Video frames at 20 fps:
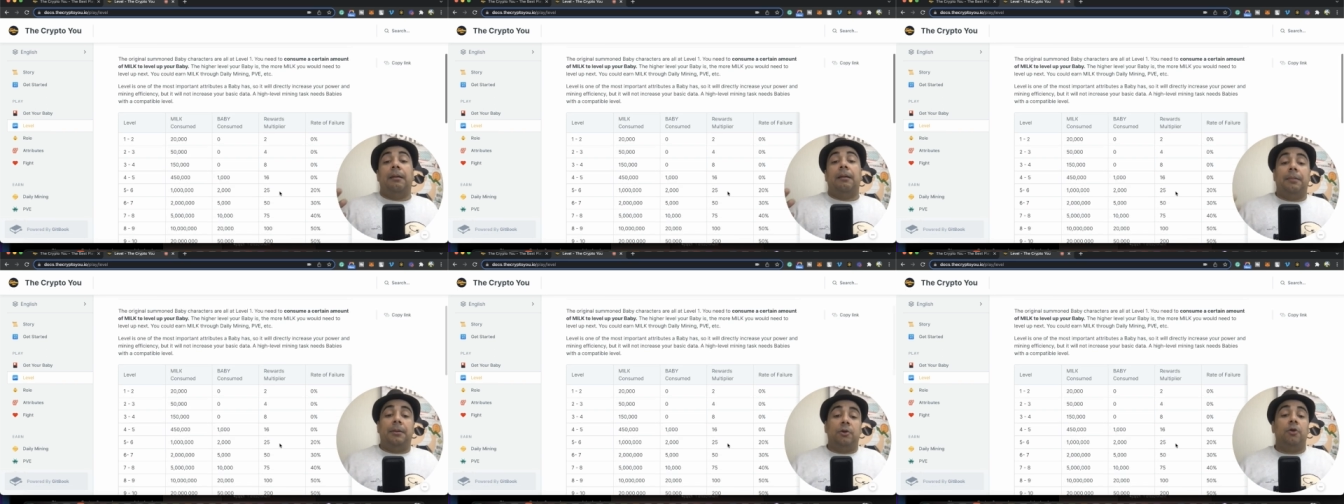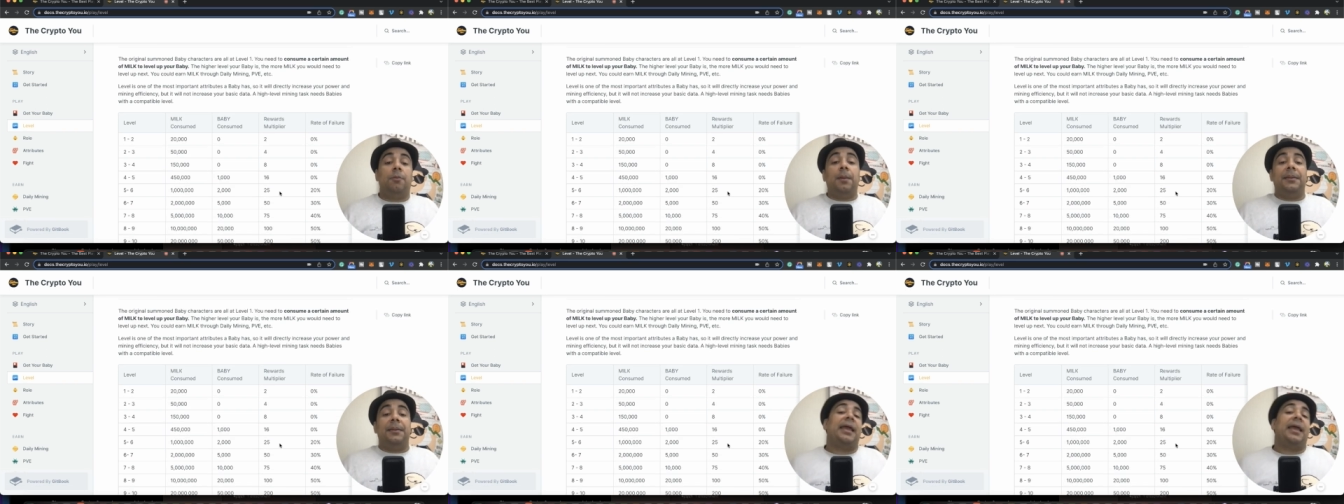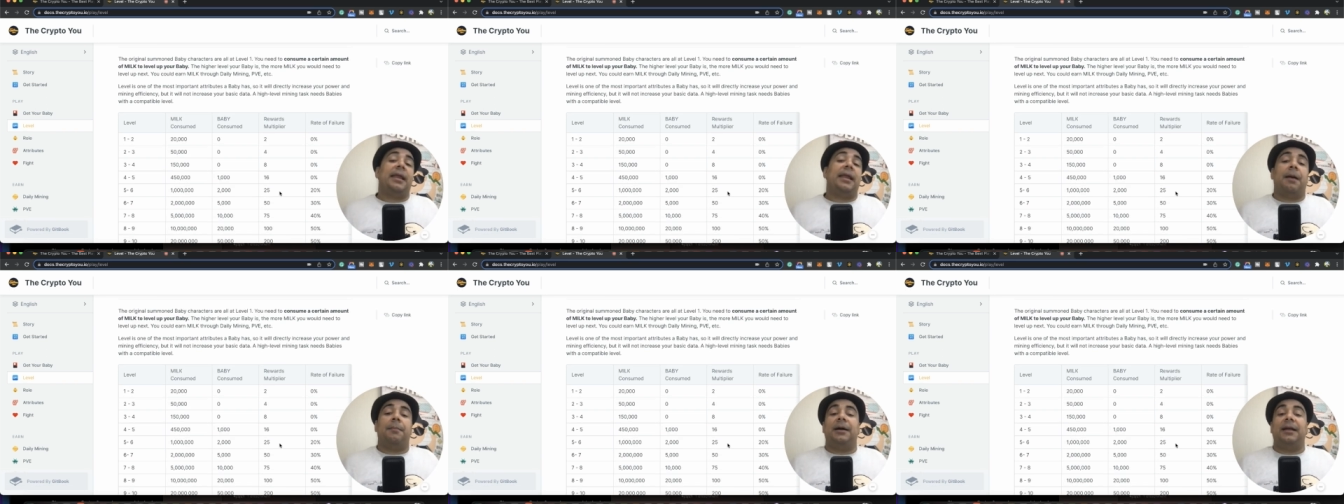Your baby
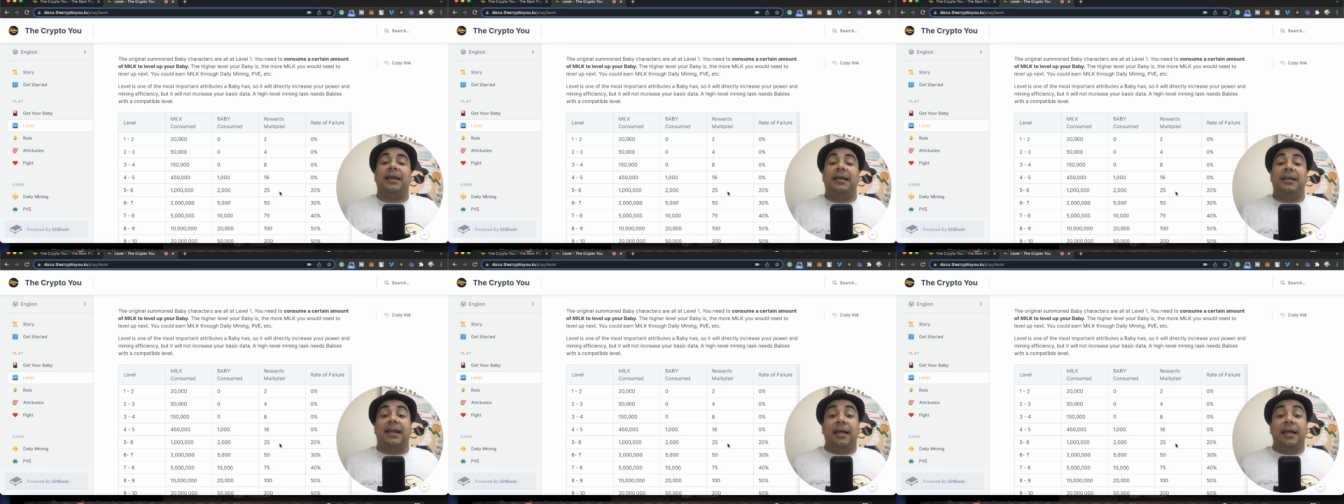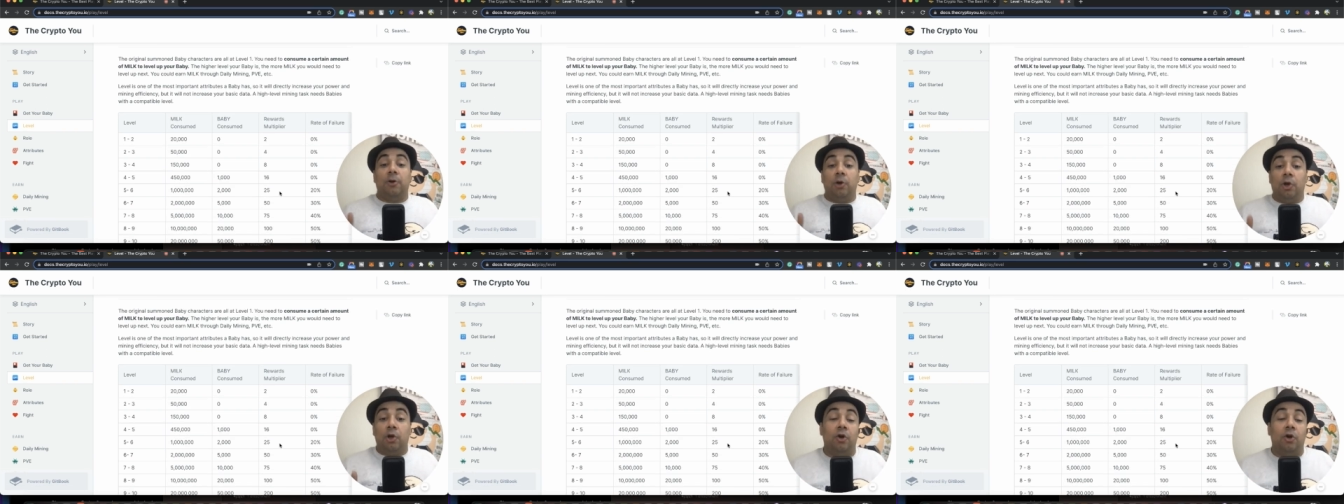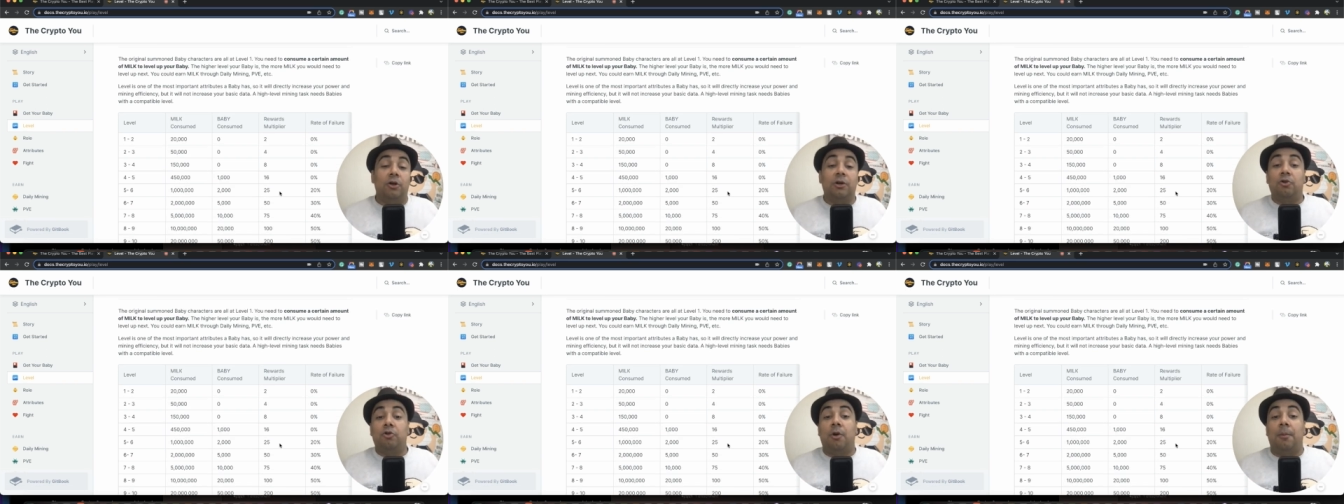can upgrade, and in
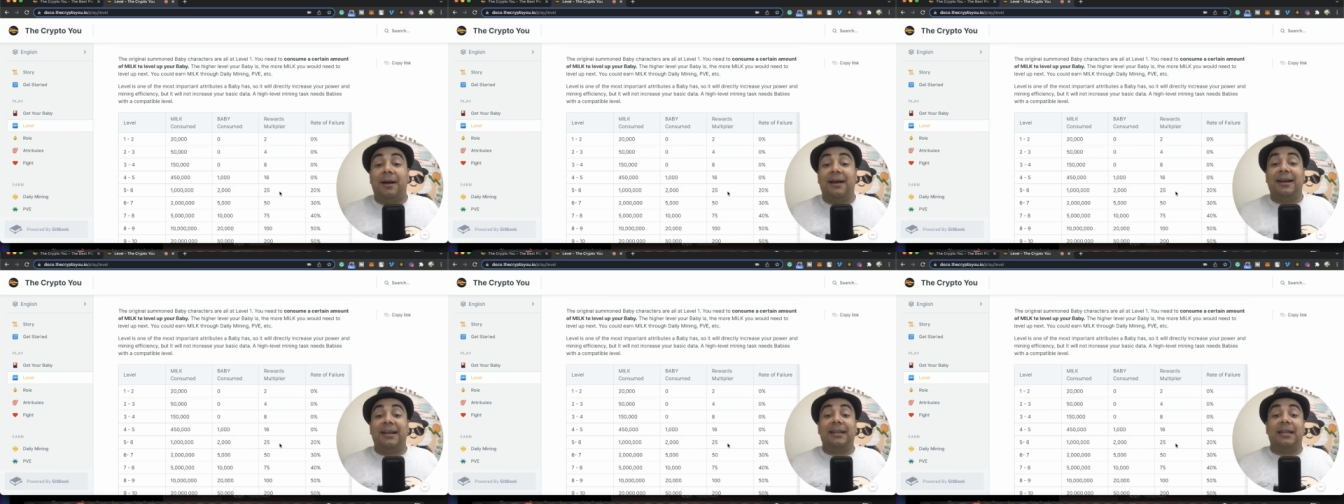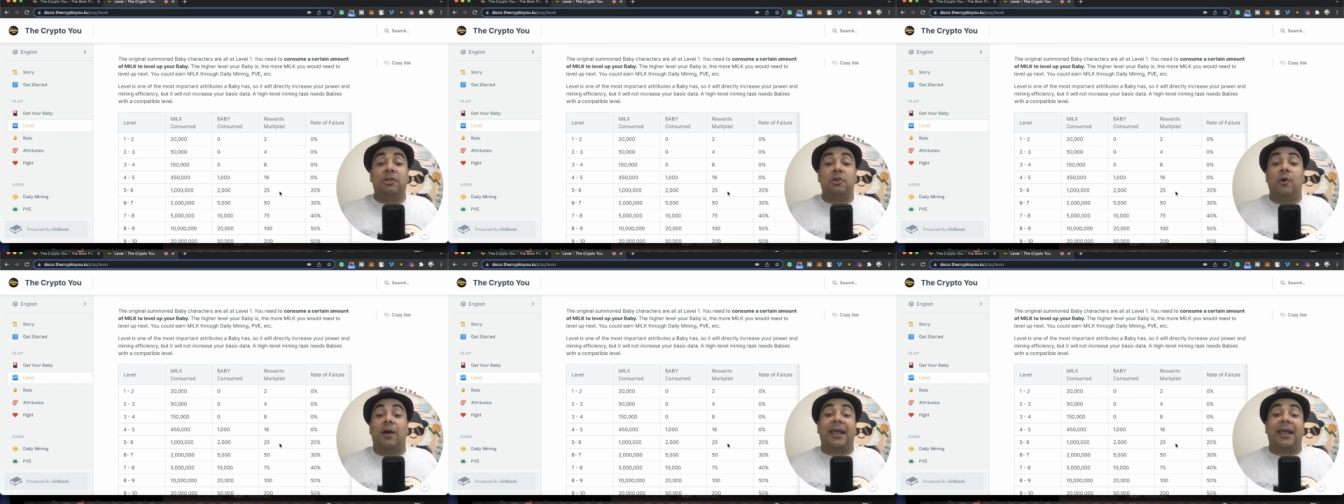order to upgrade it,